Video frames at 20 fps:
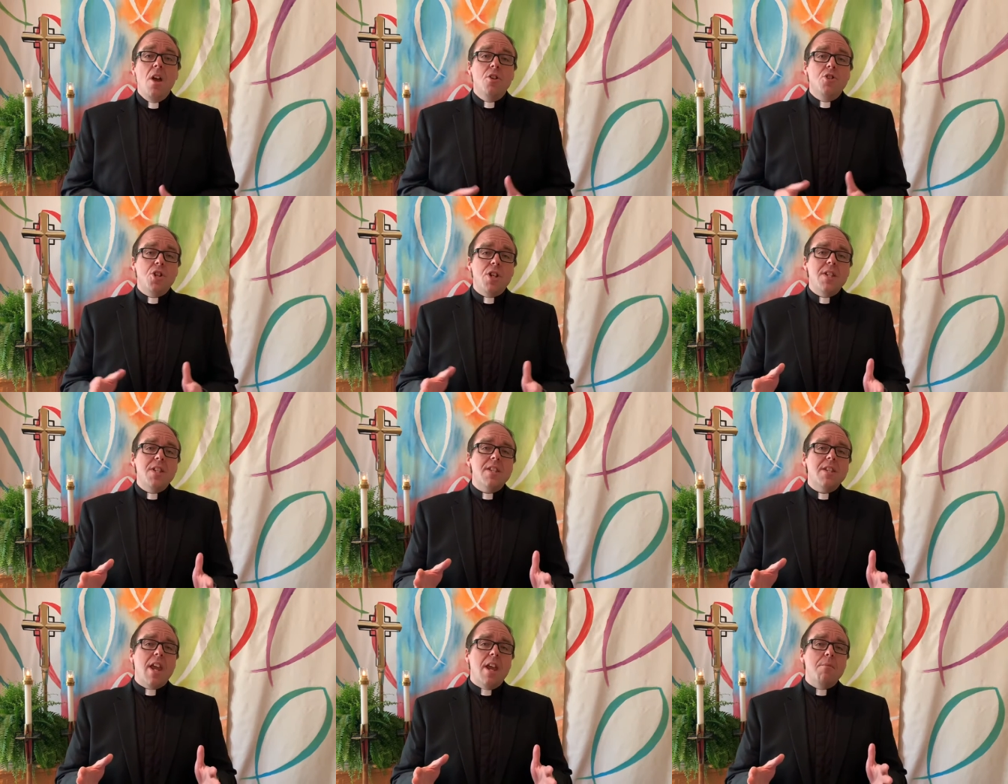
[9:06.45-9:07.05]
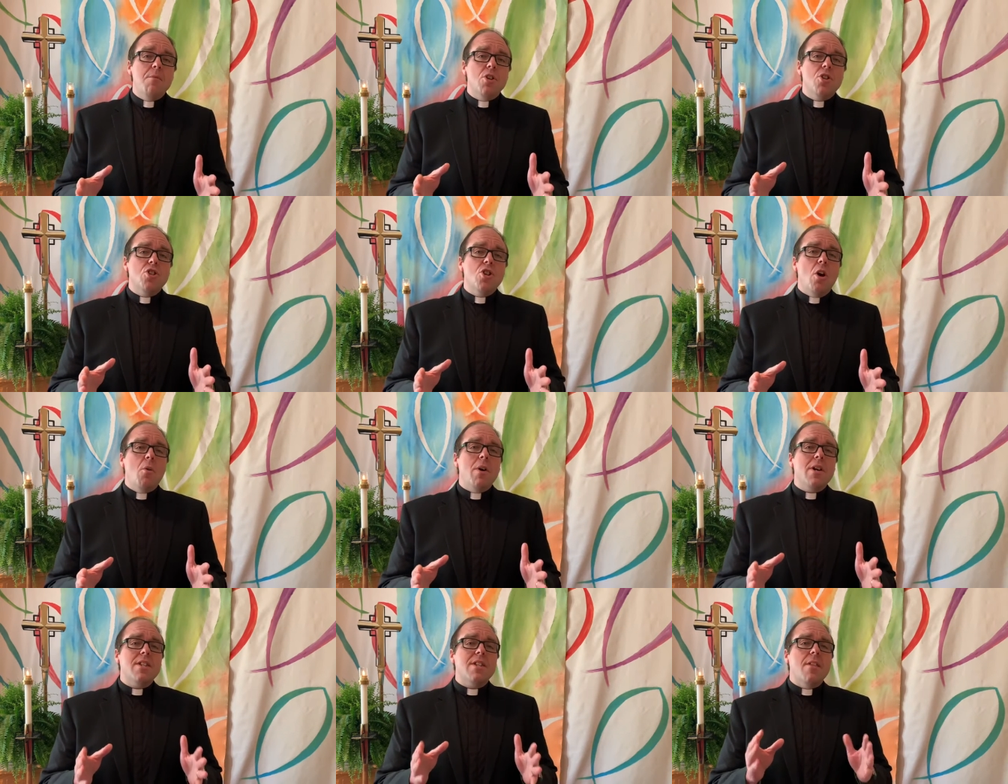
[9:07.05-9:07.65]
Jesus came to
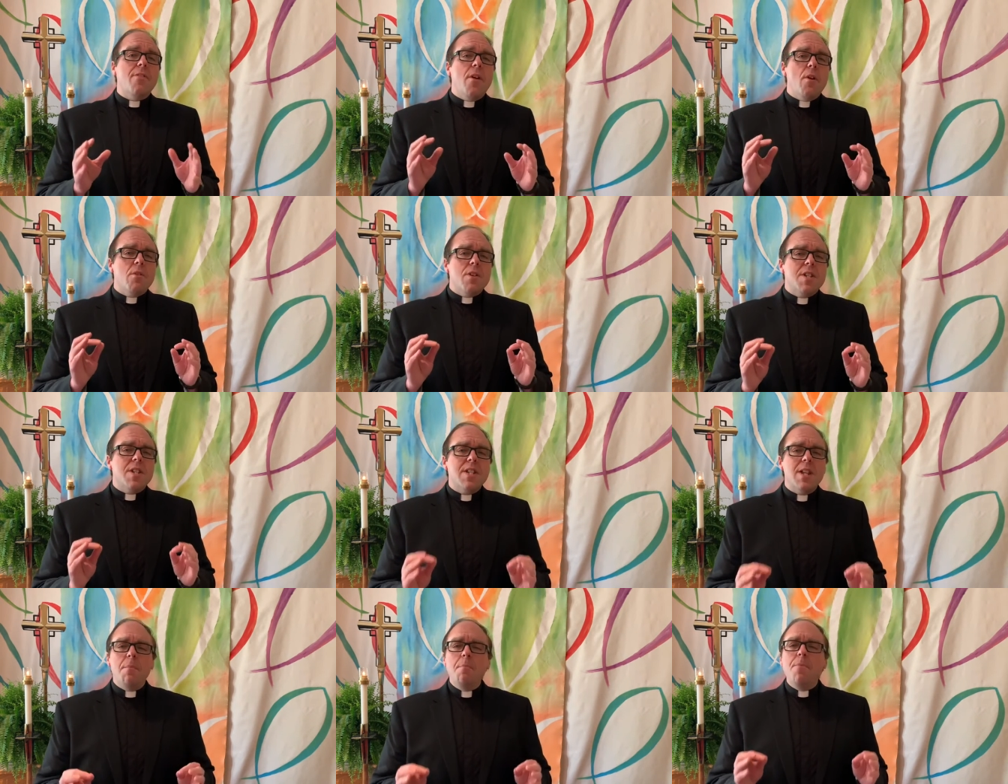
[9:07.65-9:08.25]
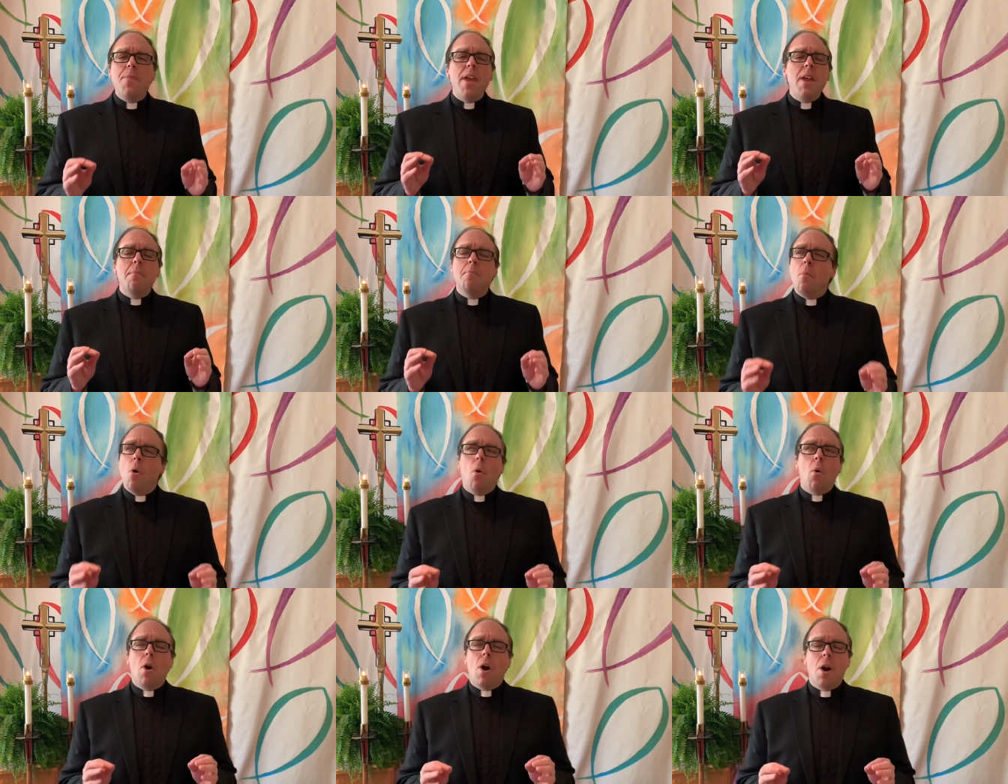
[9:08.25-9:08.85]
show us that there is something
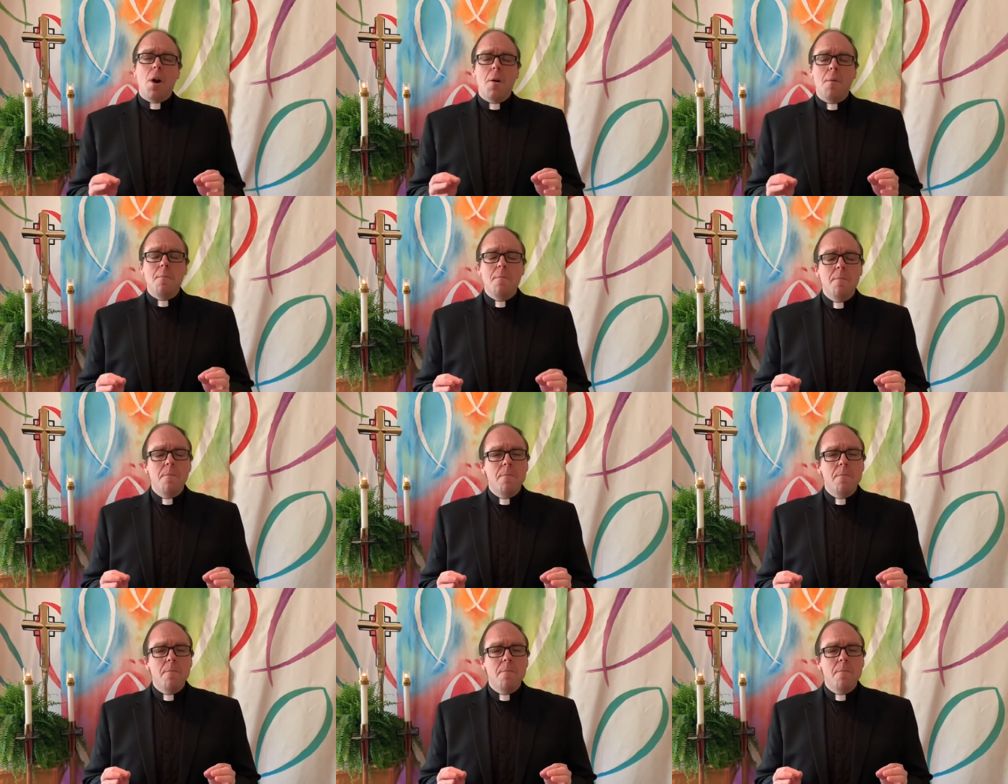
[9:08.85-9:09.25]
more,